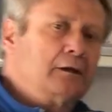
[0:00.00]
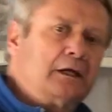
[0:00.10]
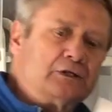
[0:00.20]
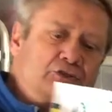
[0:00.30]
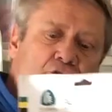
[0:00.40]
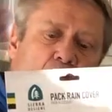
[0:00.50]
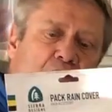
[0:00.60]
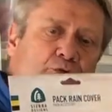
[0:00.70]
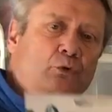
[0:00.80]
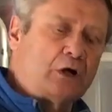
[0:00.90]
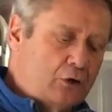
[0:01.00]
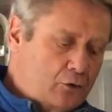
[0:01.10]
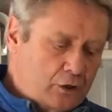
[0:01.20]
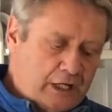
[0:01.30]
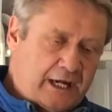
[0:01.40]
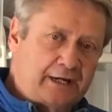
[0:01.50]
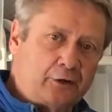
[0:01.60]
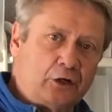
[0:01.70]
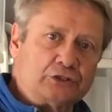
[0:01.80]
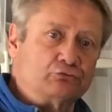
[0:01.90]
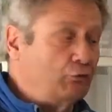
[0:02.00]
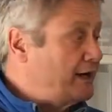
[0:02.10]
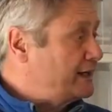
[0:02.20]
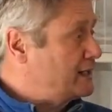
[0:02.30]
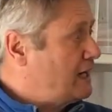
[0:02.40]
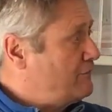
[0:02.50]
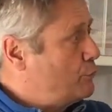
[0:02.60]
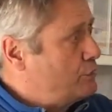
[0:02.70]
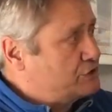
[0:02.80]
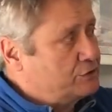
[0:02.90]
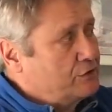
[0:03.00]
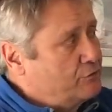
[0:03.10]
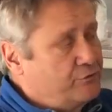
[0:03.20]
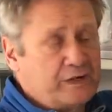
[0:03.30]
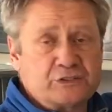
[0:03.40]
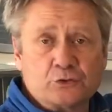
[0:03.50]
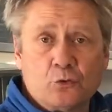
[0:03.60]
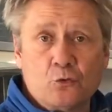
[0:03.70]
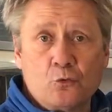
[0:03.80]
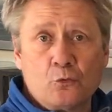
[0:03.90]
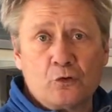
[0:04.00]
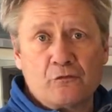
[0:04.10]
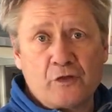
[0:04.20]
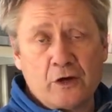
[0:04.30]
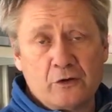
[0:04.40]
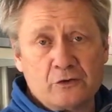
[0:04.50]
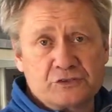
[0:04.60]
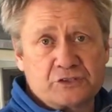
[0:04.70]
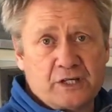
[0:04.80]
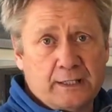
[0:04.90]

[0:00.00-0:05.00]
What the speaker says: in stock as well a nice rain cover which fits all of those